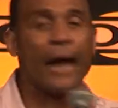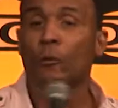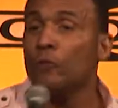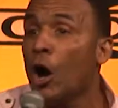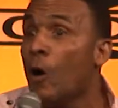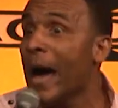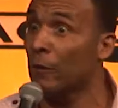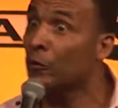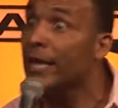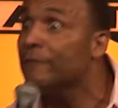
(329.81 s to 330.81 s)
I don't know,
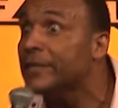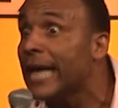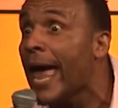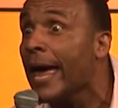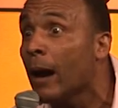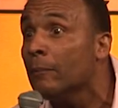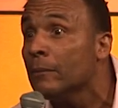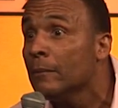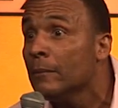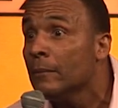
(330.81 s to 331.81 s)
I don't give a damn.